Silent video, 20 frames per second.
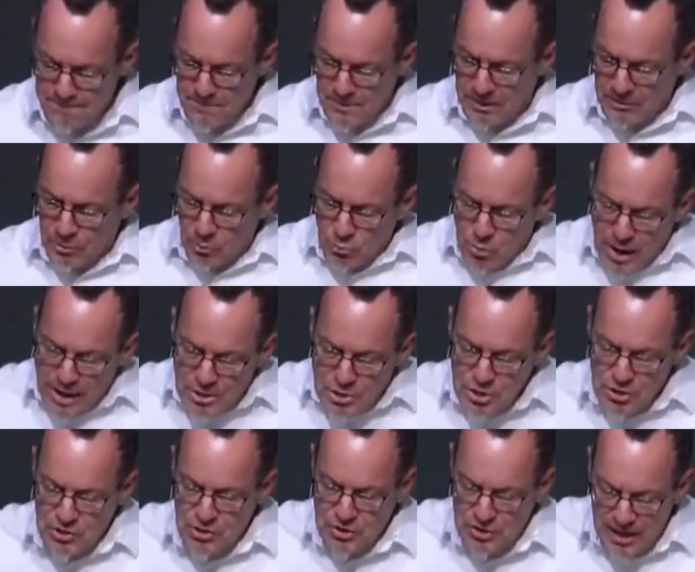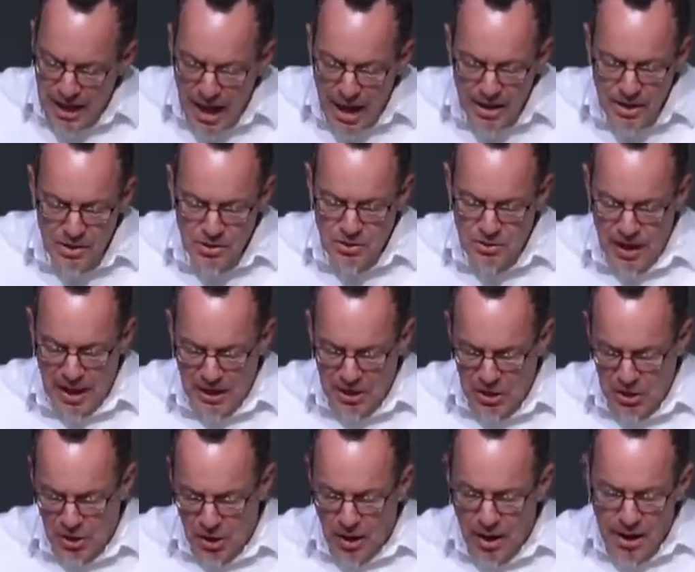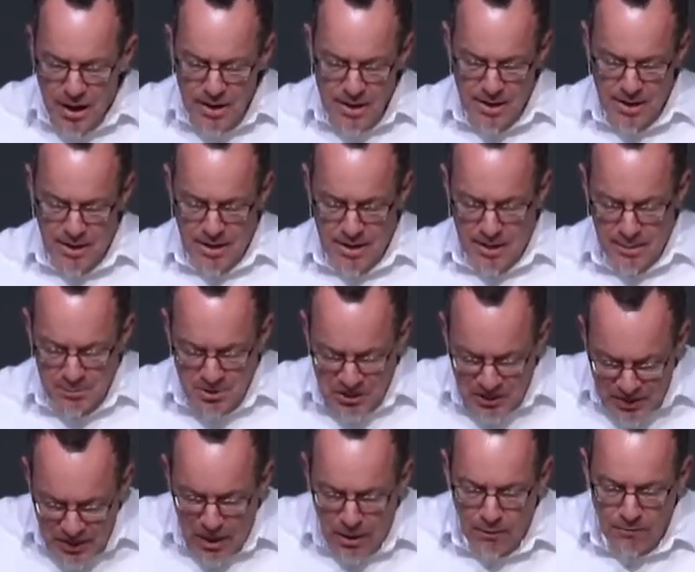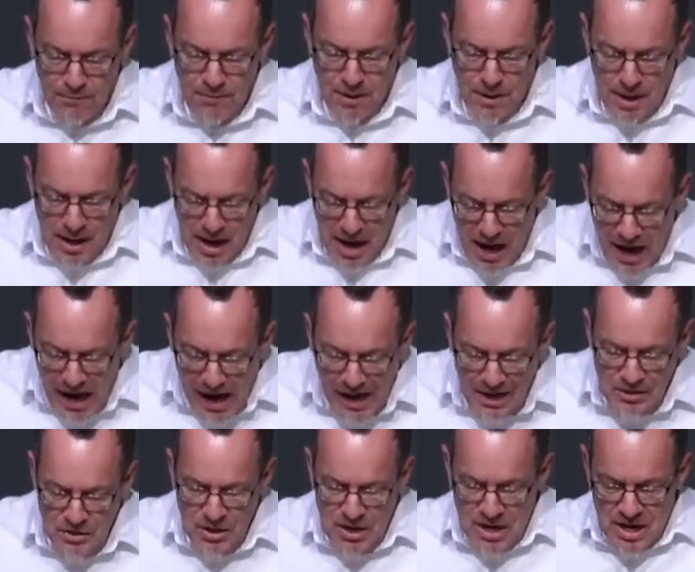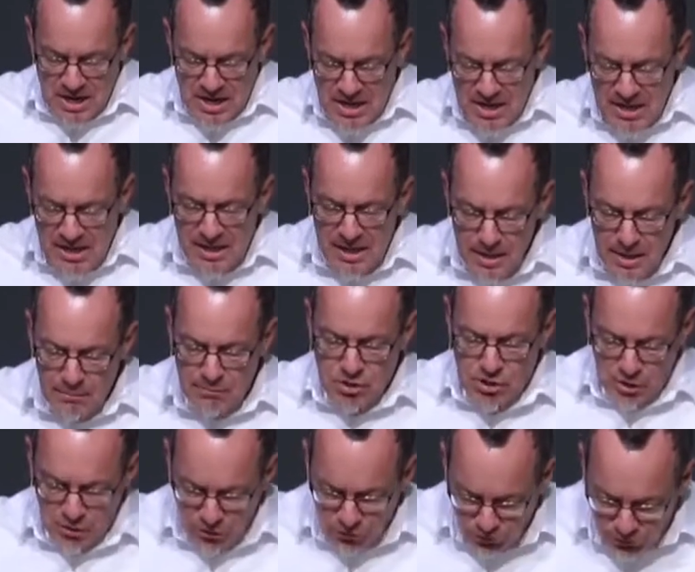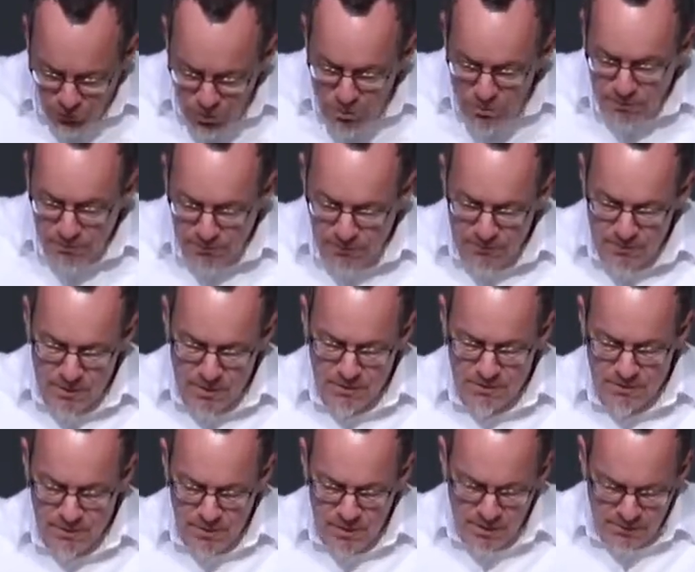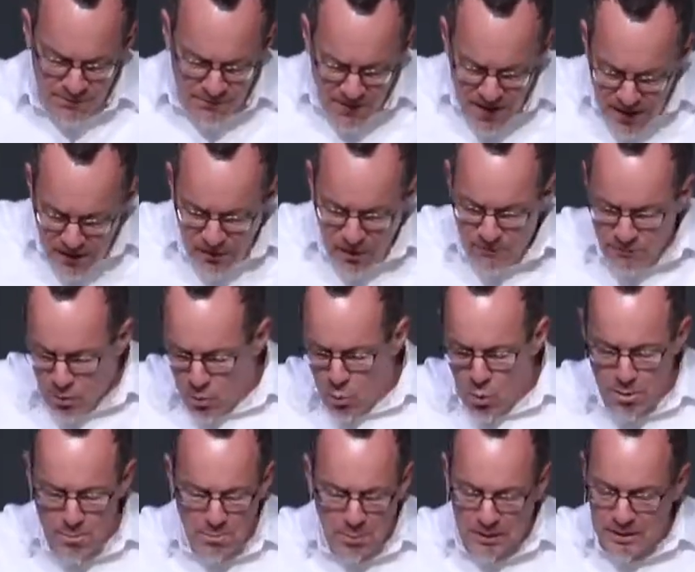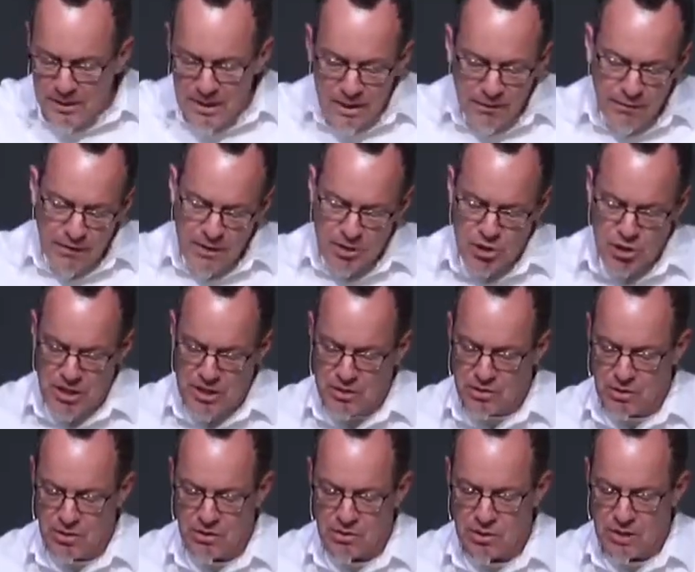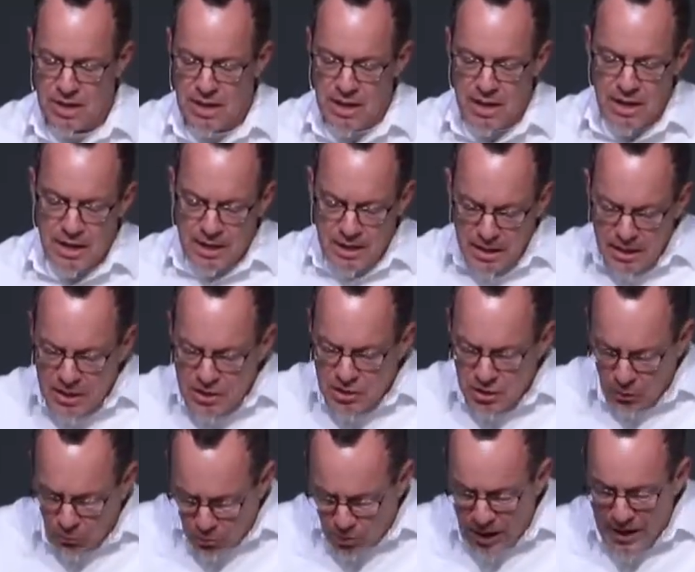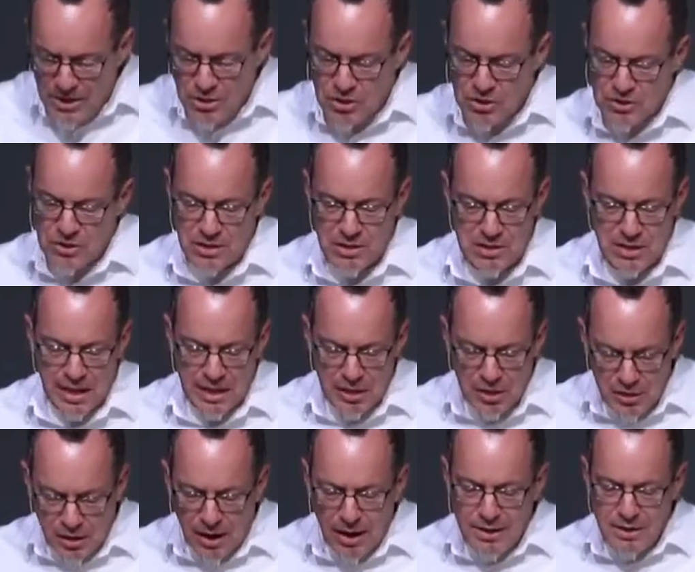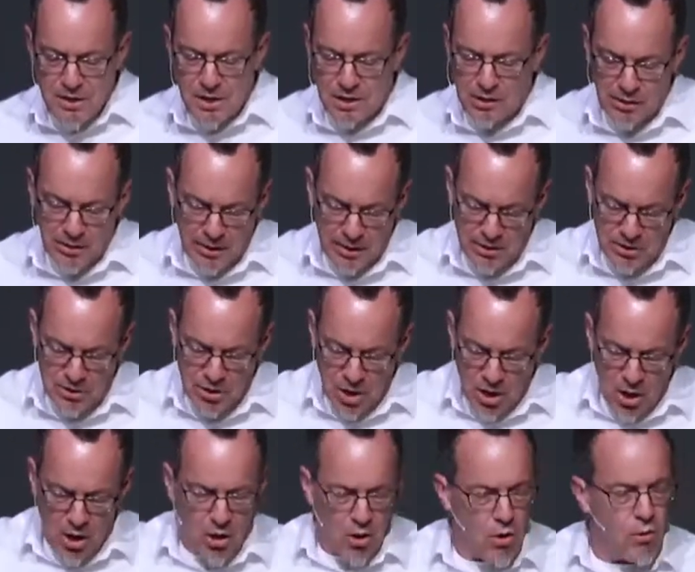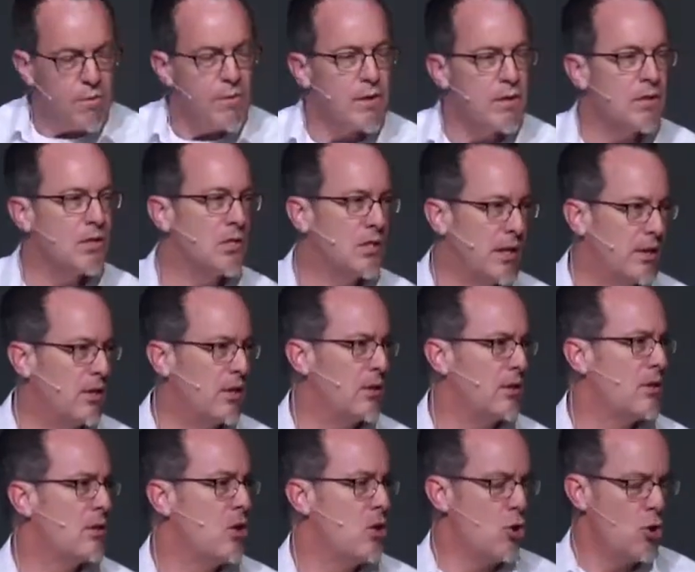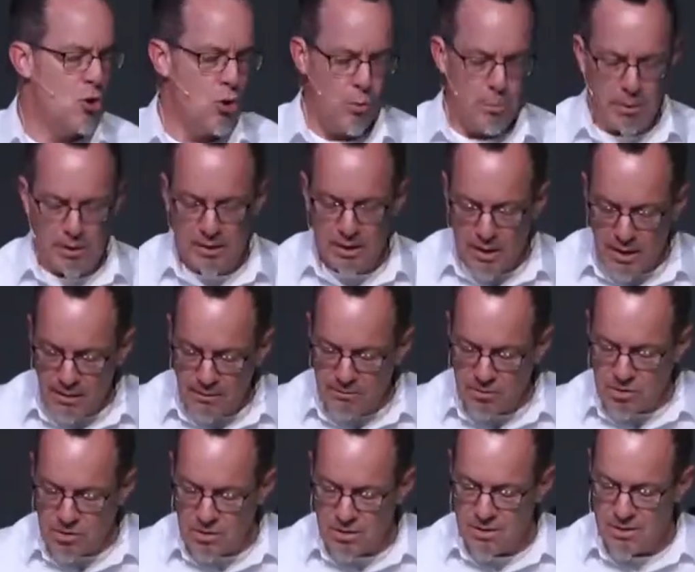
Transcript: The righteous status that God Himself has, He gives through the faith of the one believing Jesus. It is the righteousness that God declares over the sinner who believes.